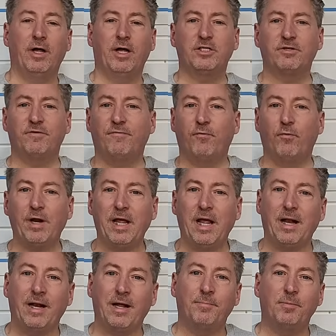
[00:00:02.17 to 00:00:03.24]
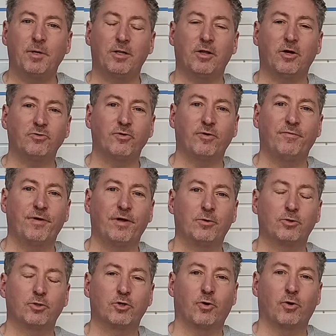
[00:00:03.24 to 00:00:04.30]
It's a 48 amp electric
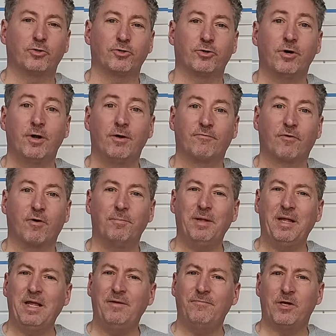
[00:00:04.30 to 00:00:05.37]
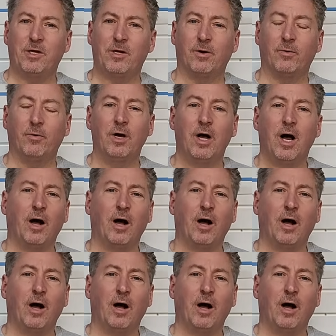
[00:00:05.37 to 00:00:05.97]
vehicle charger from Eviqo.